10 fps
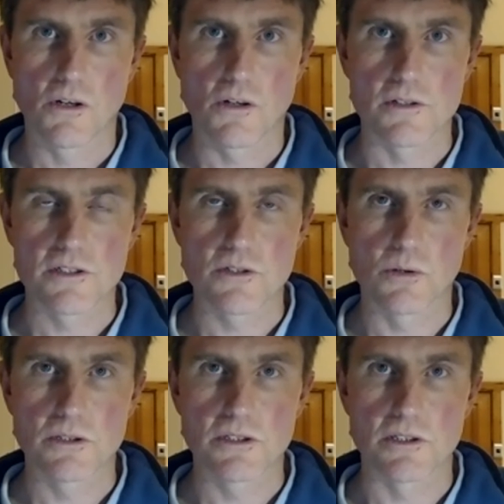those
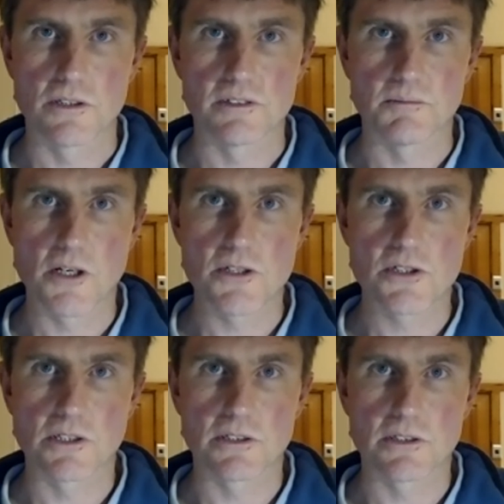thoughts, those
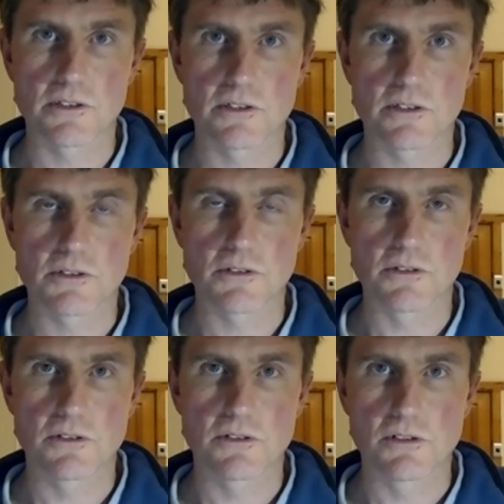emotions,
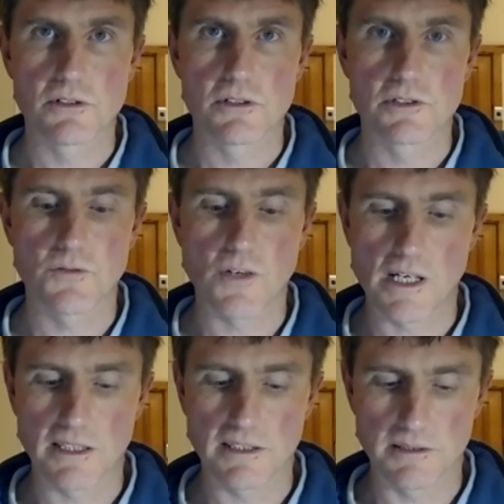just
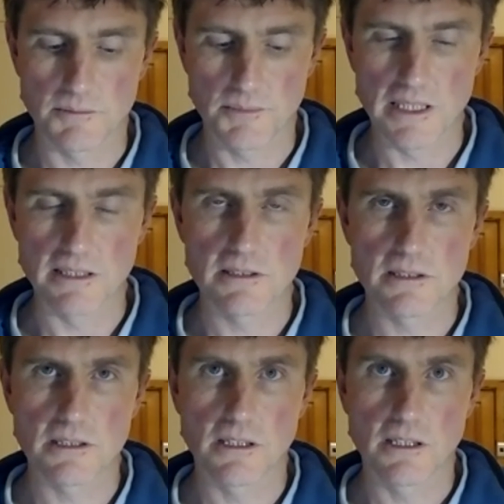finding some peace,
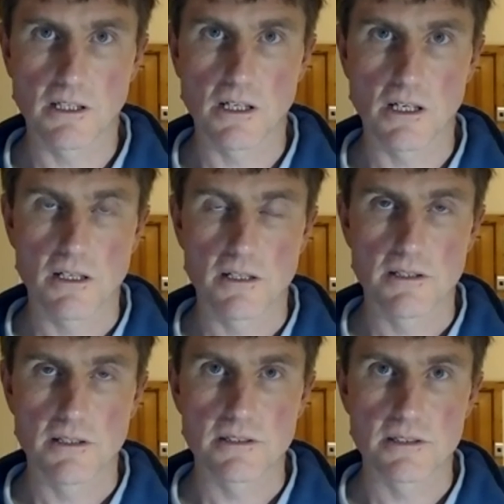some